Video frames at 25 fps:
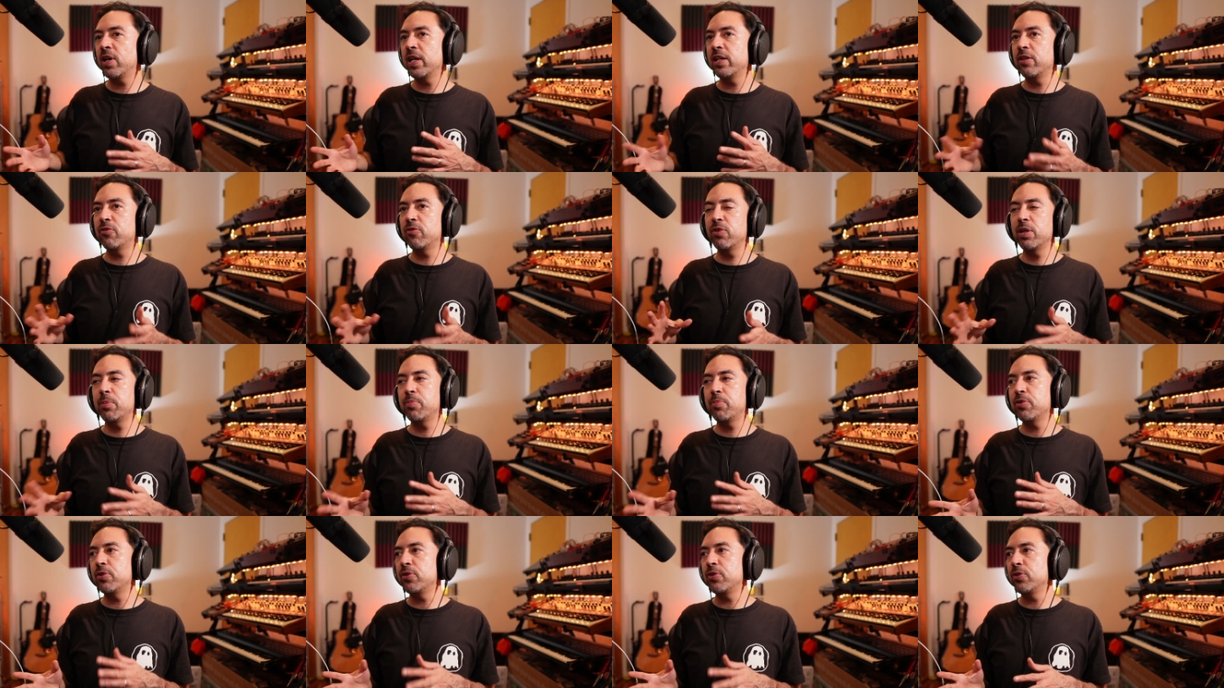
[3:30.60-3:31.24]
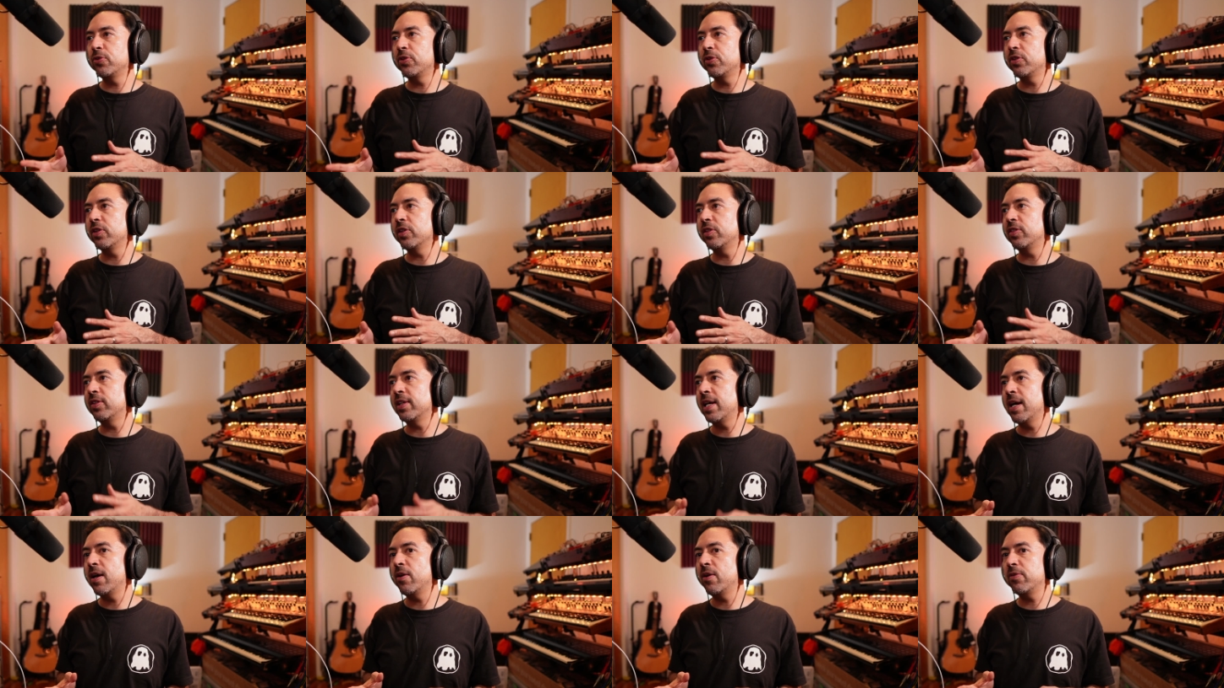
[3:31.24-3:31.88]
to reproduce the
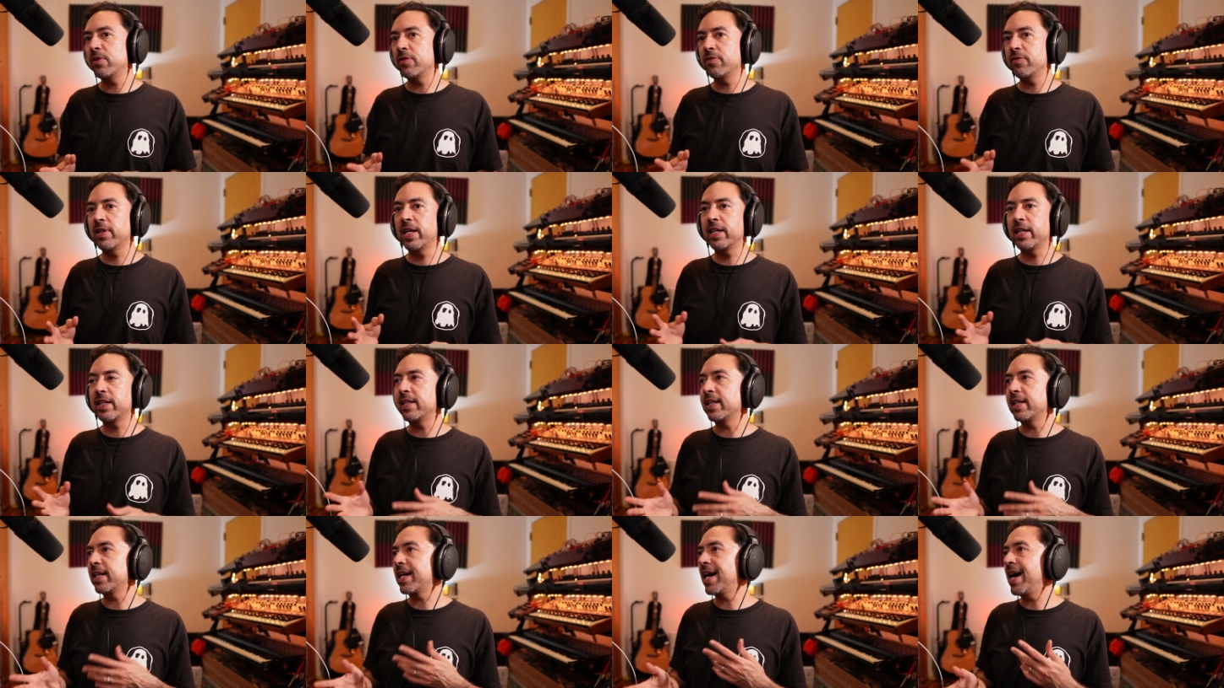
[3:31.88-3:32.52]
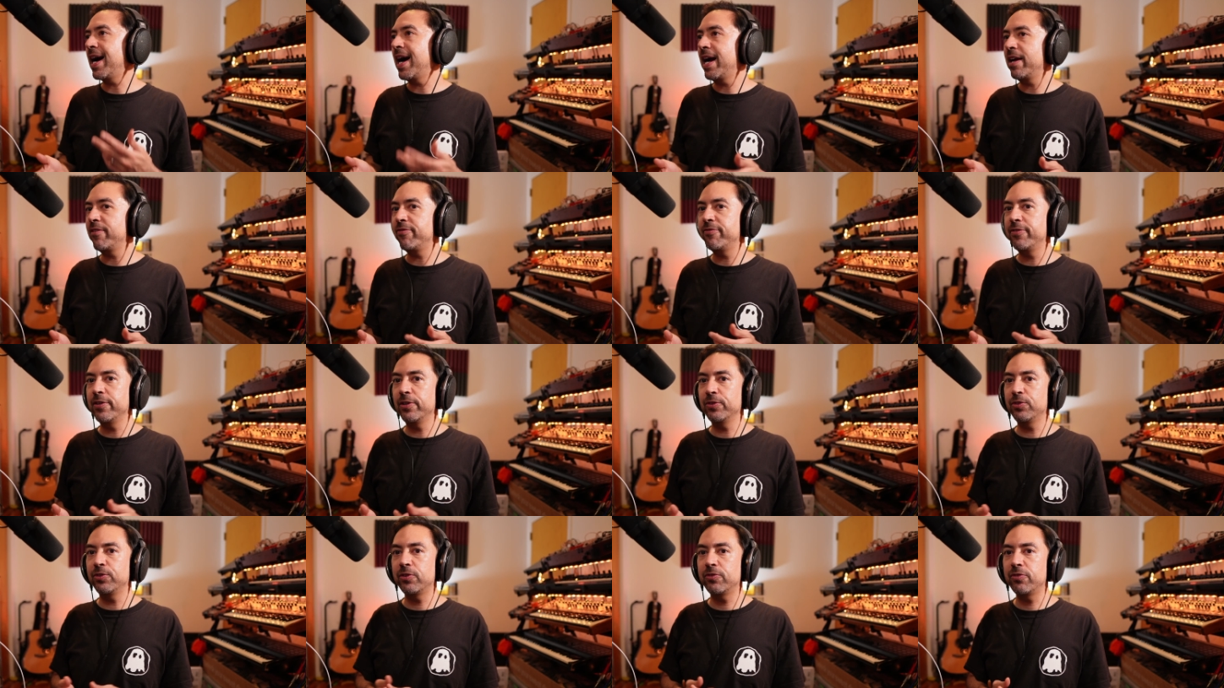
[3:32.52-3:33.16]
sound of like an Akai
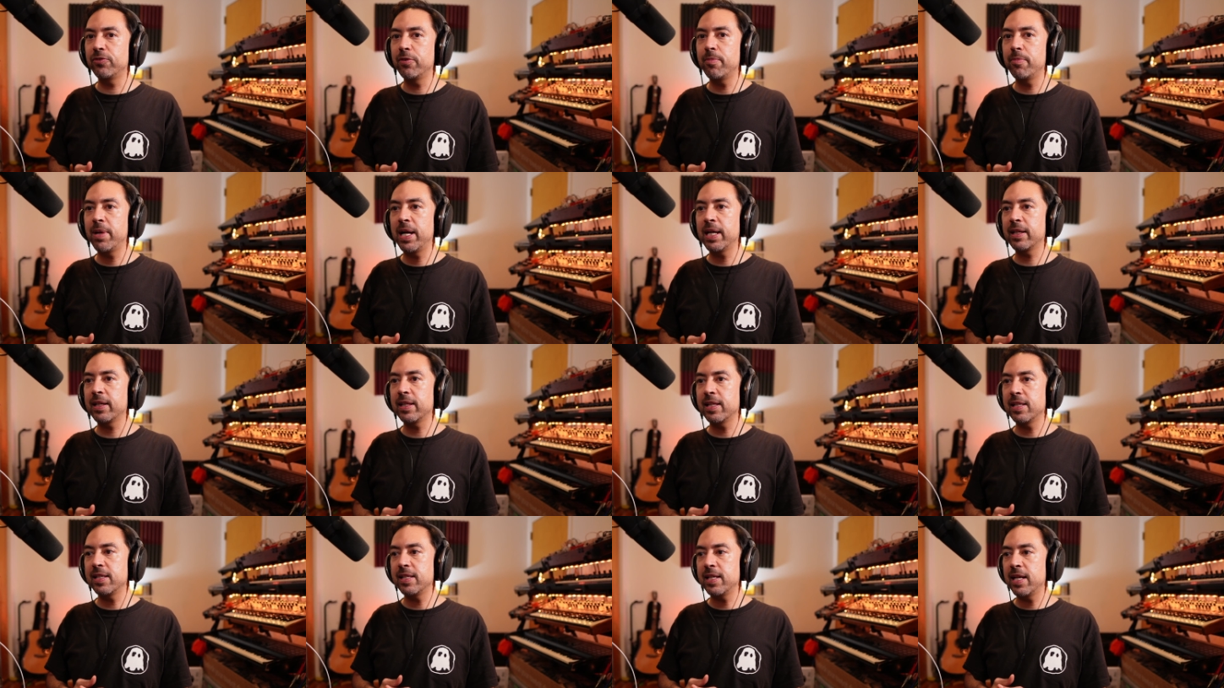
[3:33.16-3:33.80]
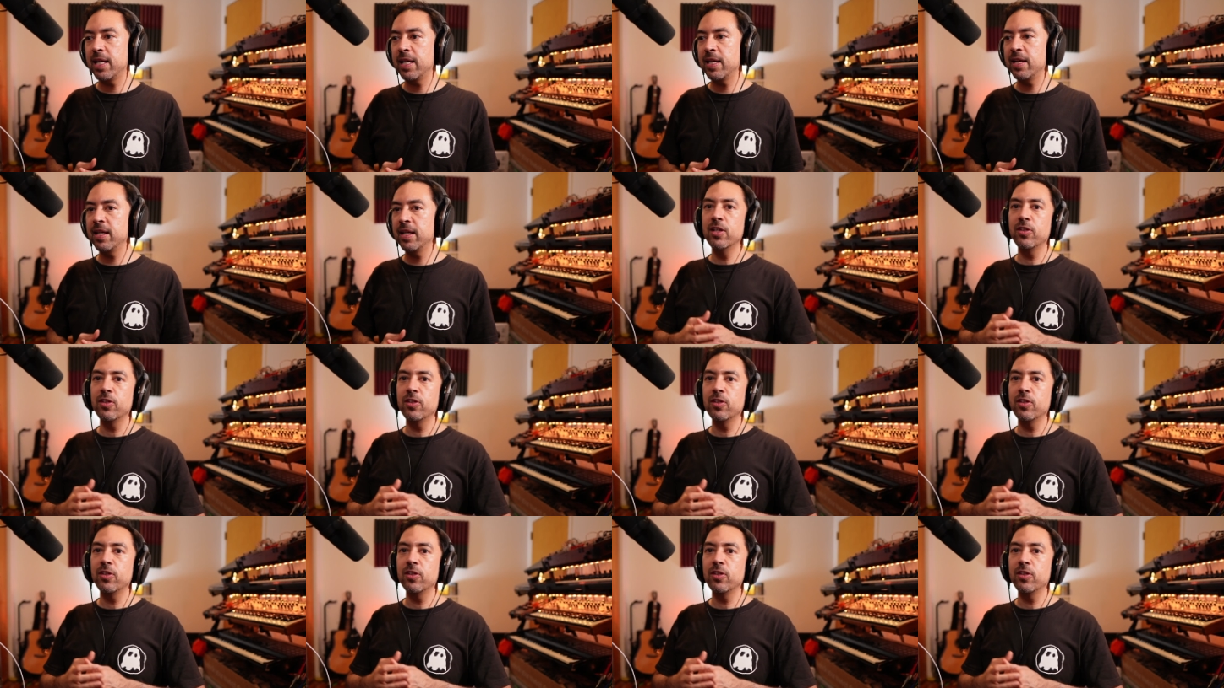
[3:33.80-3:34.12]
filter from back in the day.